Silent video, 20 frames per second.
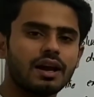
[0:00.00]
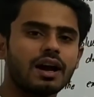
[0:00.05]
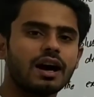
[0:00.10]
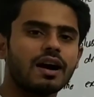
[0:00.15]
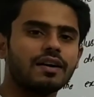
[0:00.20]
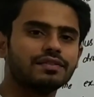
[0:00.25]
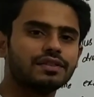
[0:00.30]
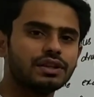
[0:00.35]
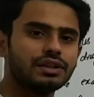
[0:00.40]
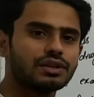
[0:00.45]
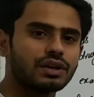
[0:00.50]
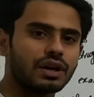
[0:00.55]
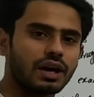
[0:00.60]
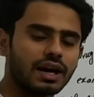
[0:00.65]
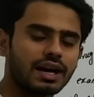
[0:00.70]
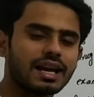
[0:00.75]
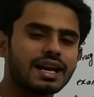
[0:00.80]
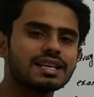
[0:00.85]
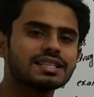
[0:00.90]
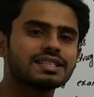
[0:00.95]
of the
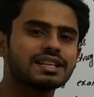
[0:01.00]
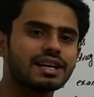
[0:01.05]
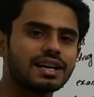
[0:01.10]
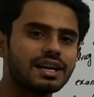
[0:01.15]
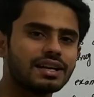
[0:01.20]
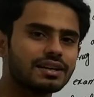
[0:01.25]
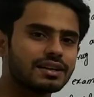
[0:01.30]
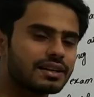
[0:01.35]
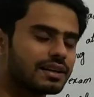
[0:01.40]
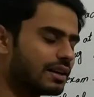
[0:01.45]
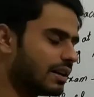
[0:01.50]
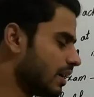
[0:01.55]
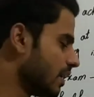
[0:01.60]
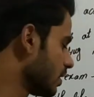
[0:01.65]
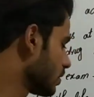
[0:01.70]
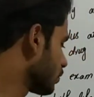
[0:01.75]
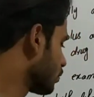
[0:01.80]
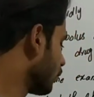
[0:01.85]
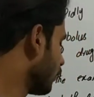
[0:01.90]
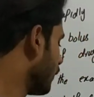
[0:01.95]
drug is greater.
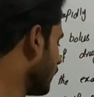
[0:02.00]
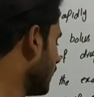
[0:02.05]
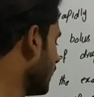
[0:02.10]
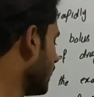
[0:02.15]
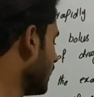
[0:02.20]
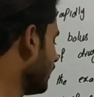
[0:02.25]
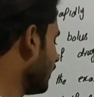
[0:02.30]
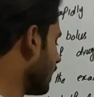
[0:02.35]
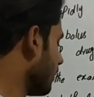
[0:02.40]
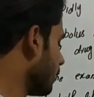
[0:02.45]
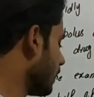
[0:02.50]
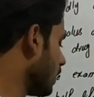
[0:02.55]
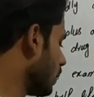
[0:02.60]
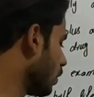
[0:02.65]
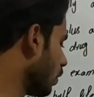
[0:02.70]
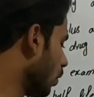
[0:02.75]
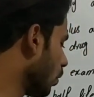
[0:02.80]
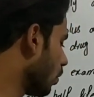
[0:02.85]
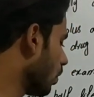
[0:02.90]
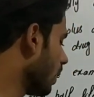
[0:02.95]
So VD will be
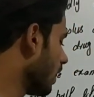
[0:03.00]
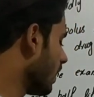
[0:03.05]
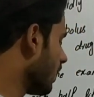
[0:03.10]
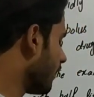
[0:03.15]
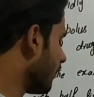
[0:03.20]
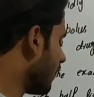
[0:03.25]
low.